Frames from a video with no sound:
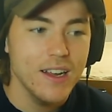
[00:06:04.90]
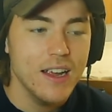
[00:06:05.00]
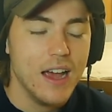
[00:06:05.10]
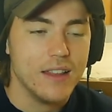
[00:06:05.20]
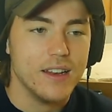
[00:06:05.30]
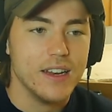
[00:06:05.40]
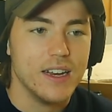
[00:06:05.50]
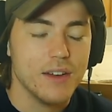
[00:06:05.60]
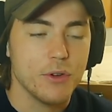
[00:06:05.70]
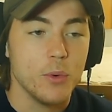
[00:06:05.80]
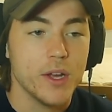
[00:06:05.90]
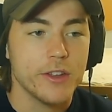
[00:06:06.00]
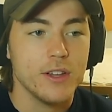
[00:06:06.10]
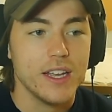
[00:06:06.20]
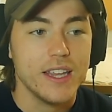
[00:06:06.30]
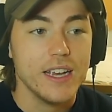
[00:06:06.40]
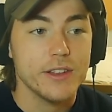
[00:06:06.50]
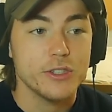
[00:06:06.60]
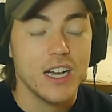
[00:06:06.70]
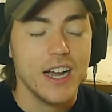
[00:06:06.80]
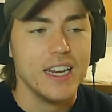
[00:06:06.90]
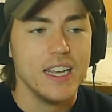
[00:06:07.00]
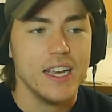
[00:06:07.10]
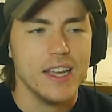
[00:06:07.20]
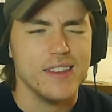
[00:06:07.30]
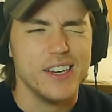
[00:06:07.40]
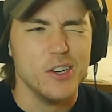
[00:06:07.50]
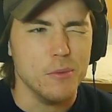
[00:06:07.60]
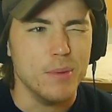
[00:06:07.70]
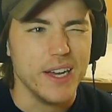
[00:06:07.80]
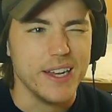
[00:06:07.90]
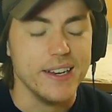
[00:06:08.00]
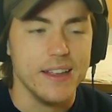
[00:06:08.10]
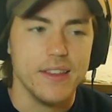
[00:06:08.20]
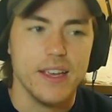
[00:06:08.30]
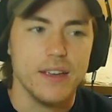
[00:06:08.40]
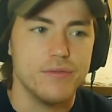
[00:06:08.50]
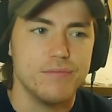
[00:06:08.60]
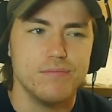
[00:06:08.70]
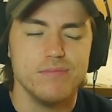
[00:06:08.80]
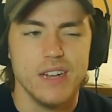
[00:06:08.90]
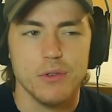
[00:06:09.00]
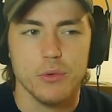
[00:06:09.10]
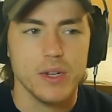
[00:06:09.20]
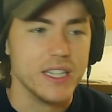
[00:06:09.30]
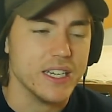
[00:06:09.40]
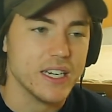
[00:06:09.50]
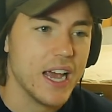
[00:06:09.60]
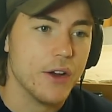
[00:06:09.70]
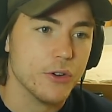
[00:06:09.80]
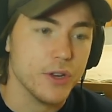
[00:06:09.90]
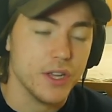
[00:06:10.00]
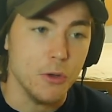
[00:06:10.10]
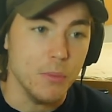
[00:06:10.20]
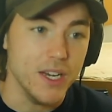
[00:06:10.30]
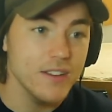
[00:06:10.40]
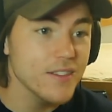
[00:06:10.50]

And then in every one, they're like, yeah, they're tiny and they don't bite and they have never really encountered a human.